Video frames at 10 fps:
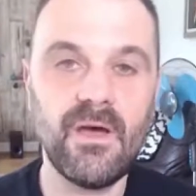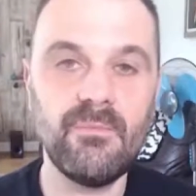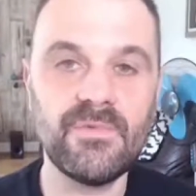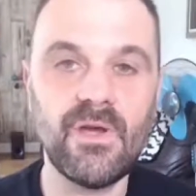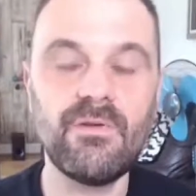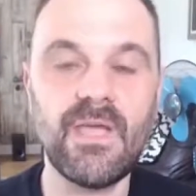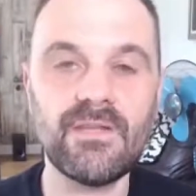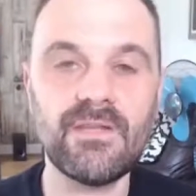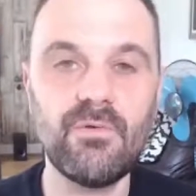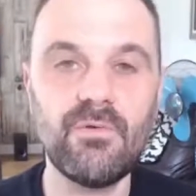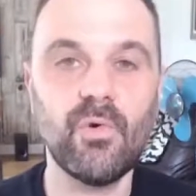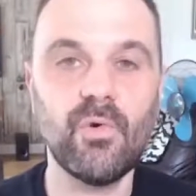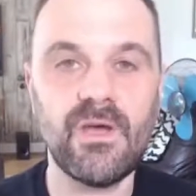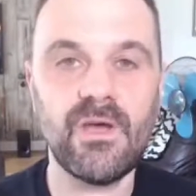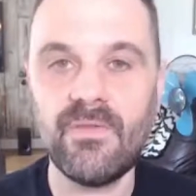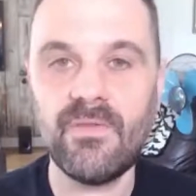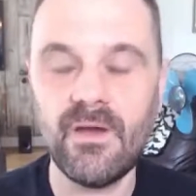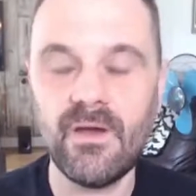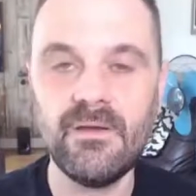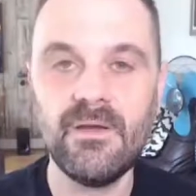don't get too caught up
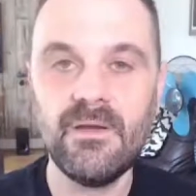in